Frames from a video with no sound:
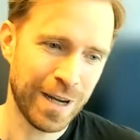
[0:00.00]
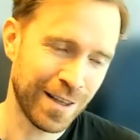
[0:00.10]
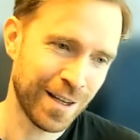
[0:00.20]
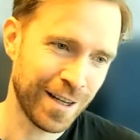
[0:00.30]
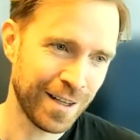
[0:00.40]

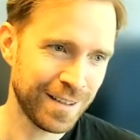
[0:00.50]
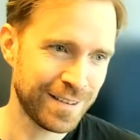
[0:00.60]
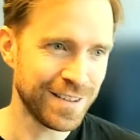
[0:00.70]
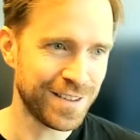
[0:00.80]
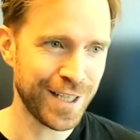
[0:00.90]
I
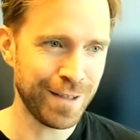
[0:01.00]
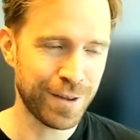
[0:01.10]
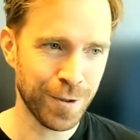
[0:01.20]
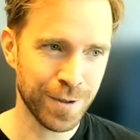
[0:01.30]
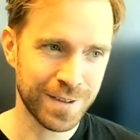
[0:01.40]
sincerely
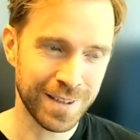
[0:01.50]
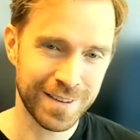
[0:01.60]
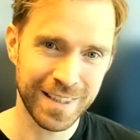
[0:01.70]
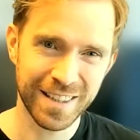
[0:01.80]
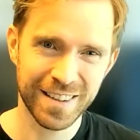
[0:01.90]
thought that
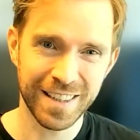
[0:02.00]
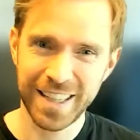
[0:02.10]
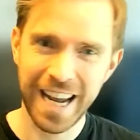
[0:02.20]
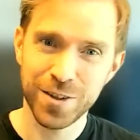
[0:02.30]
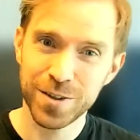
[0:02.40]
it
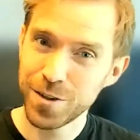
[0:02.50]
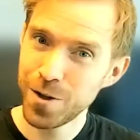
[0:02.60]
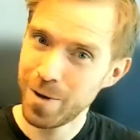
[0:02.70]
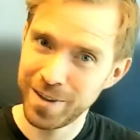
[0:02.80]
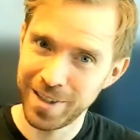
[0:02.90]
cannot
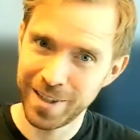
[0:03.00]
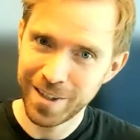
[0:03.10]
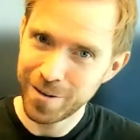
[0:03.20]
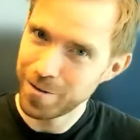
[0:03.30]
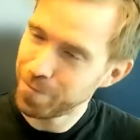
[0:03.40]
go
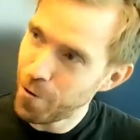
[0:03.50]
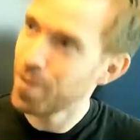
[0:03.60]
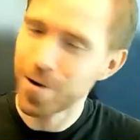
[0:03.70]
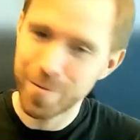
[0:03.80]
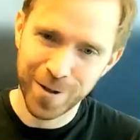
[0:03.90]
any
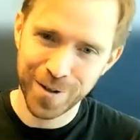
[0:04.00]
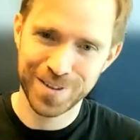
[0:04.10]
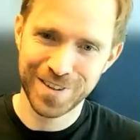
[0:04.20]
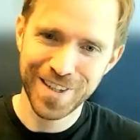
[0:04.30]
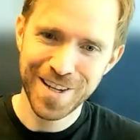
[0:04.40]
further,
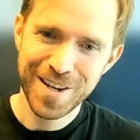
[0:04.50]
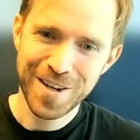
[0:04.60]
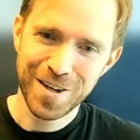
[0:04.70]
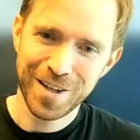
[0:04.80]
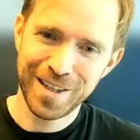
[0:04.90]
because
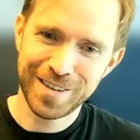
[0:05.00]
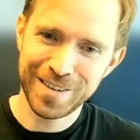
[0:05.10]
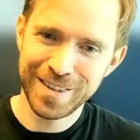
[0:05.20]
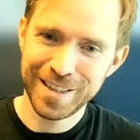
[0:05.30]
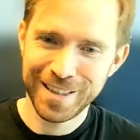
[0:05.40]

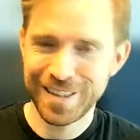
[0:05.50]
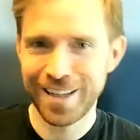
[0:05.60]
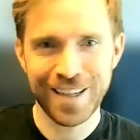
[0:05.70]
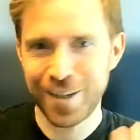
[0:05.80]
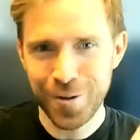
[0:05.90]

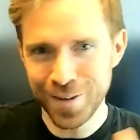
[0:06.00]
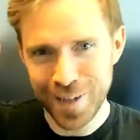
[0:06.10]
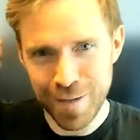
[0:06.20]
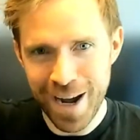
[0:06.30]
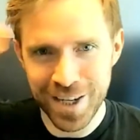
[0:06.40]
I
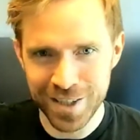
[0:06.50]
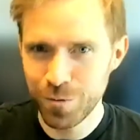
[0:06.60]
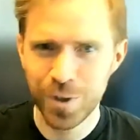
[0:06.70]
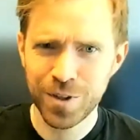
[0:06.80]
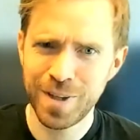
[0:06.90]
couldn't imagine
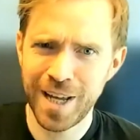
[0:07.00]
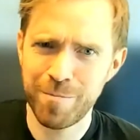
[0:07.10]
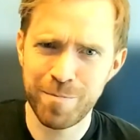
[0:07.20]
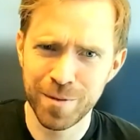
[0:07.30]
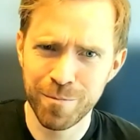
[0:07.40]
what could
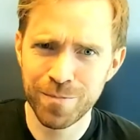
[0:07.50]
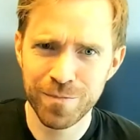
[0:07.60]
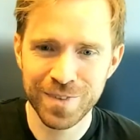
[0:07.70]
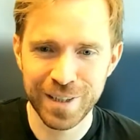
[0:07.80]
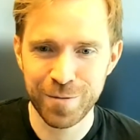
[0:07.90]
happen
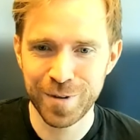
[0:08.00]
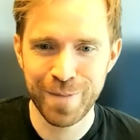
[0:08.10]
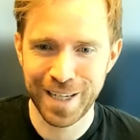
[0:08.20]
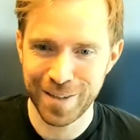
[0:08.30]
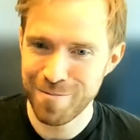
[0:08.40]
that would
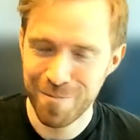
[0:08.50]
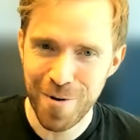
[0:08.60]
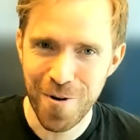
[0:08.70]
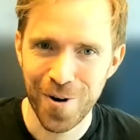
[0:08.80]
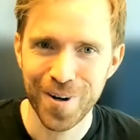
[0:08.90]
make it
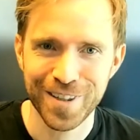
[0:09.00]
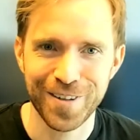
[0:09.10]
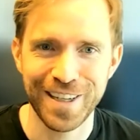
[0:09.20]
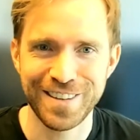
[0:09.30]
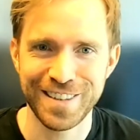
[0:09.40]
more
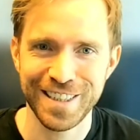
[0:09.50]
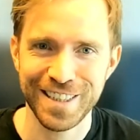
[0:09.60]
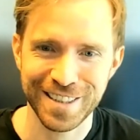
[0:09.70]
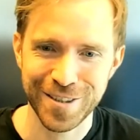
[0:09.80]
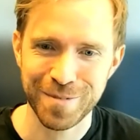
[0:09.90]

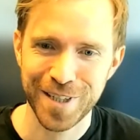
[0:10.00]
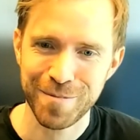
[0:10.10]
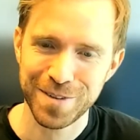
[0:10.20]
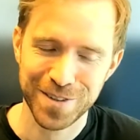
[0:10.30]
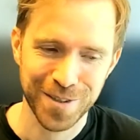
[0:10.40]
crazy
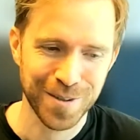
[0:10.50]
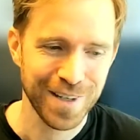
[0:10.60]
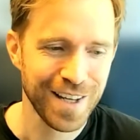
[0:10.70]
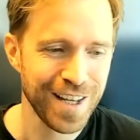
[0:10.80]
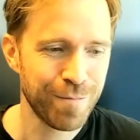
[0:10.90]
sometimes.
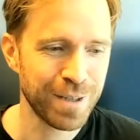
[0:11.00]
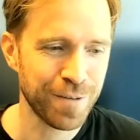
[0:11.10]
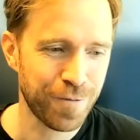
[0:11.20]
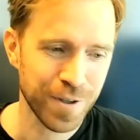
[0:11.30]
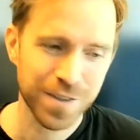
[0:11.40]
So, but
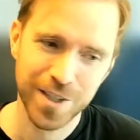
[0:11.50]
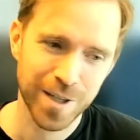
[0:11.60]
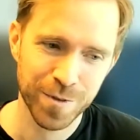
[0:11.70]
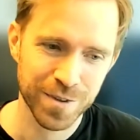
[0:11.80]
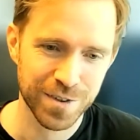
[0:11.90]
the first
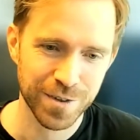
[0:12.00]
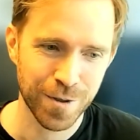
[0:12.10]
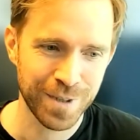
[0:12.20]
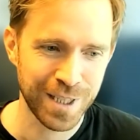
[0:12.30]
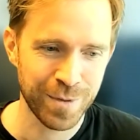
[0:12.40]
time was
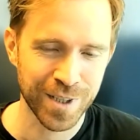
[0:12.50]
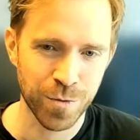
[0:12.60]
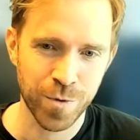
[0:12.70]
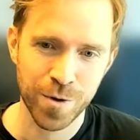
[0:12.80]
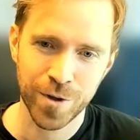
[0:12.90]
already when I
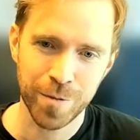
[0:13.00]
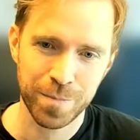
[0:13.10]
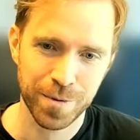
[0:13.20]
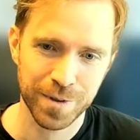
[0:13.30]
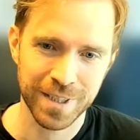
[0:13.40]
woke
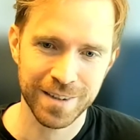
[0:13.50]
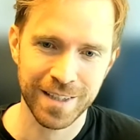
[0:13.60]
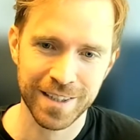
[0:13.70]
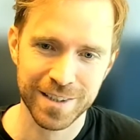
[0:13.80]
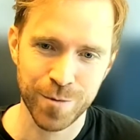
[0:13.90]
up the
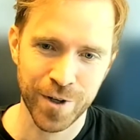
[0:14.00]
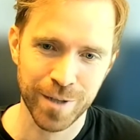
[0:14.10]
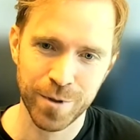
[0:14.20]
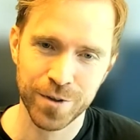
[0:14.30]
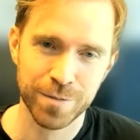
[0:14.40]
next
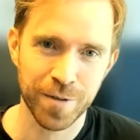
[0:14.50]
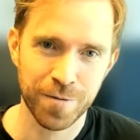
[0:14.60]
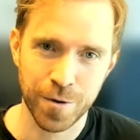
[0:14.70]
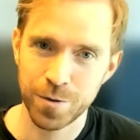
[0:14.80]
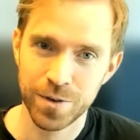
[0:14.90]
morning, because my
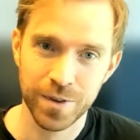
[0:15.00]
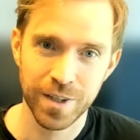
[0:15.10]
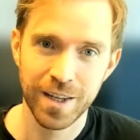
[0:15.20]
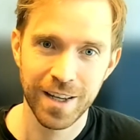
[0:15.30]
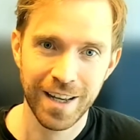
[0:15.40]
phone
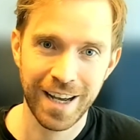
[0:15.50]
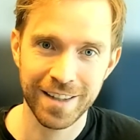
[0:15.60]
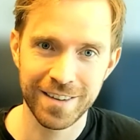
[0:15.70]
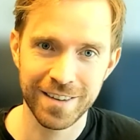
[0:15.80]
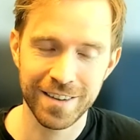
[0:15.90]

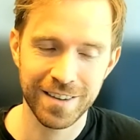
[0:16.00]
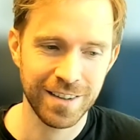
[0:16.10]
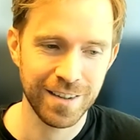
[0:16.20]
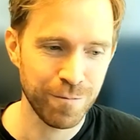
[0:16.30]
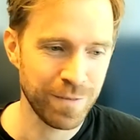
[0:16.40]
had
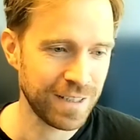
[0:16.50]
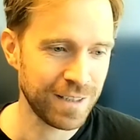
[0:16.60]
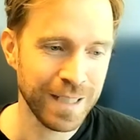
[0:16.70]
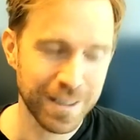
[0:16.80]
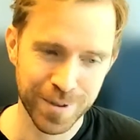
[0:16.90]

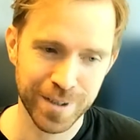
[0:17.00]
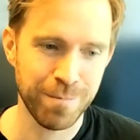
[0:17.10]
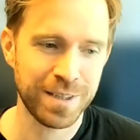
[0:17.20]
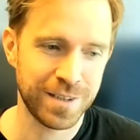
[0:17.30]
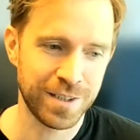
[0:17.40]
literally
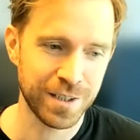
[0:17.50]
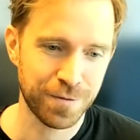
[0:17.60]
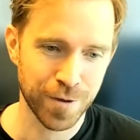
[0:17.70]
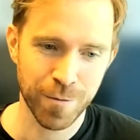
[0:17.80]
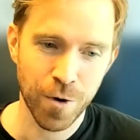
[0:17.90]
messages
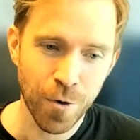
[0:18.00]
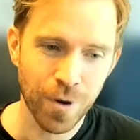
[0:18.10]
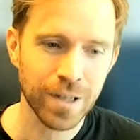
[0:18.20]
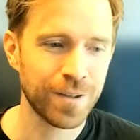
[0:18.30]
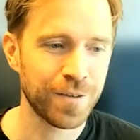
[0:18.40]
from
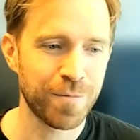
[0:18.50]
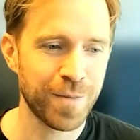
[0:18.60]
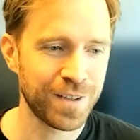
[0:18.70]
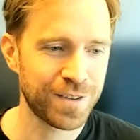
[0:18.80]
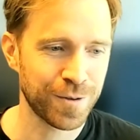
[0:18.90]
all of
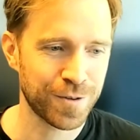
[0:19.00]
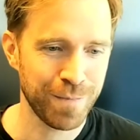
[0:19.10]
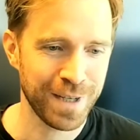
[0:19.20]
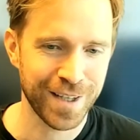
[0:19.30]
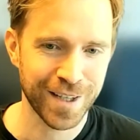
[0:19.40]
my social
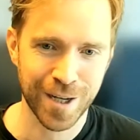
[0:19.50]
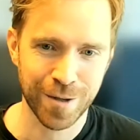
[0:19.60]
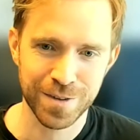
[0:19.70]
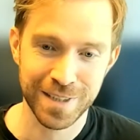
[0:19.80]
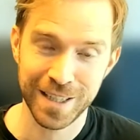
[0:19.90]
media
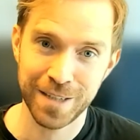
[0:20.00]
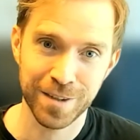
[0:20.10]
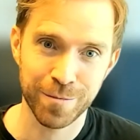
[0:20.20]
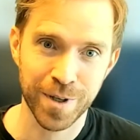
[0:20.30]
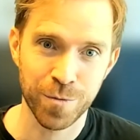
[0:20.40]
accounts, and
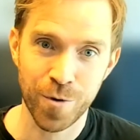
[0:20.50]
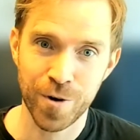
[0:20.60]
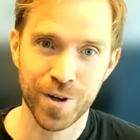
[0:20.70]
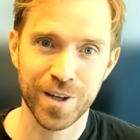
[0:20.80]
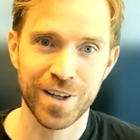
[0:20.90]
even my
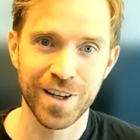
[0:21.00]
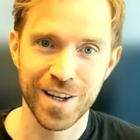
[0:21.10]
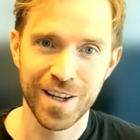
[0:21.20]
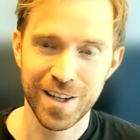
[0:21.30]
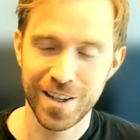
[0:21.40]
work
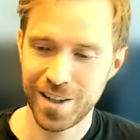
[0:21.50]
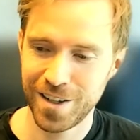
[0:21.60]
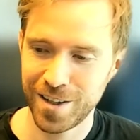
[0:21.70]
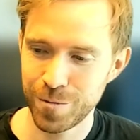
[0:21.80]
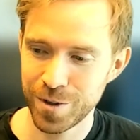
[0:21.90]

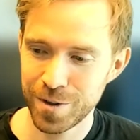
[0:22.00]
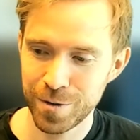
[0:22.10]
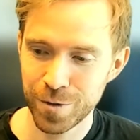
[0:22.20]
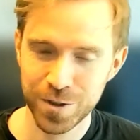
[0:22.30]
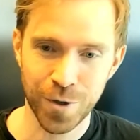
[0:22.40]

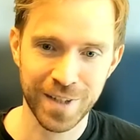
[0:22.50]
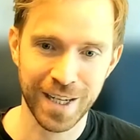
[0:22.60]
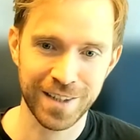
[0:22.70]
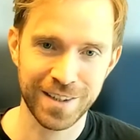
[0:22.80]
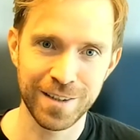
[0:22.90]
was
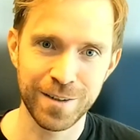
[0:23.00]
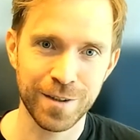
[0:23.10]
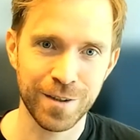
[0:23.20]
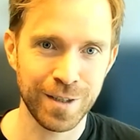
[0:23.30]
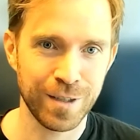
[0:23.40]
contacted
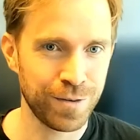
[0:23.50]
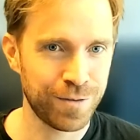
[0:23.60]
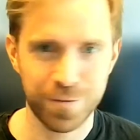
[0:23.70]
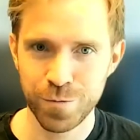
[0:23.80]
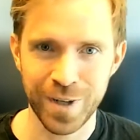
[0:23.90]

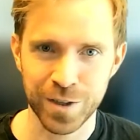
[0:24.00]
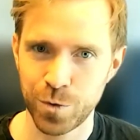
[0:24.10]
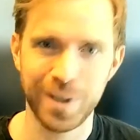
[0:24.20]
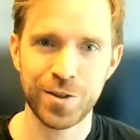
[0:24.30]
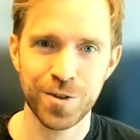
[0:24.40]
via
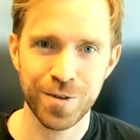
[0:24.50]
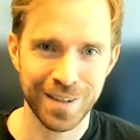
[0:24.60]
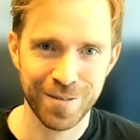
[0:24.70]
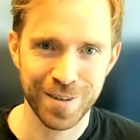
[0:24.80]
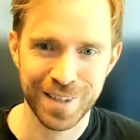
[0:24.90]
Twitter
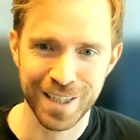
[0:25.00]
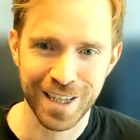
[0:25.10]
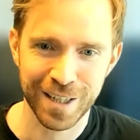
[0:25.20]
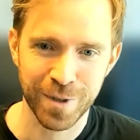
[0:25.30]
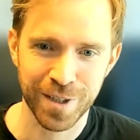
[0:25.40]
and everything,
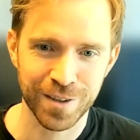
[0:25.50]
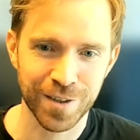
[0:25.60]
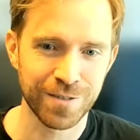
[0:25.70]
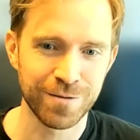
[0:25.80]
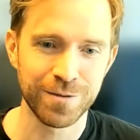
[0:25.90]
and my